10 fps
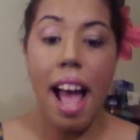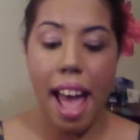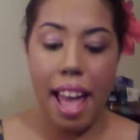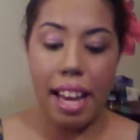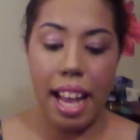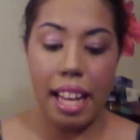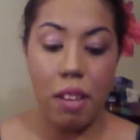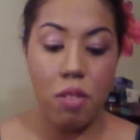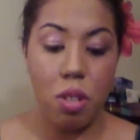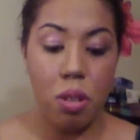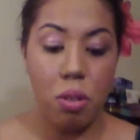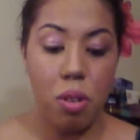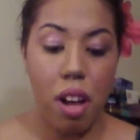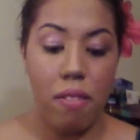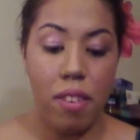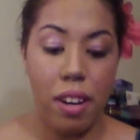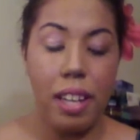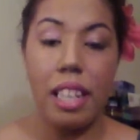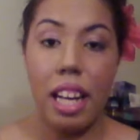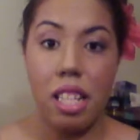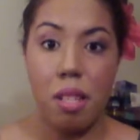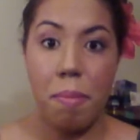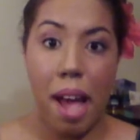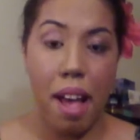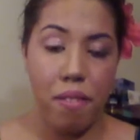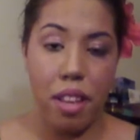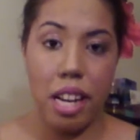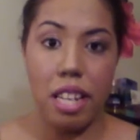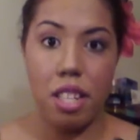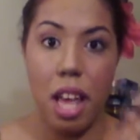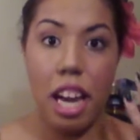and it gives you a very nice matte finish,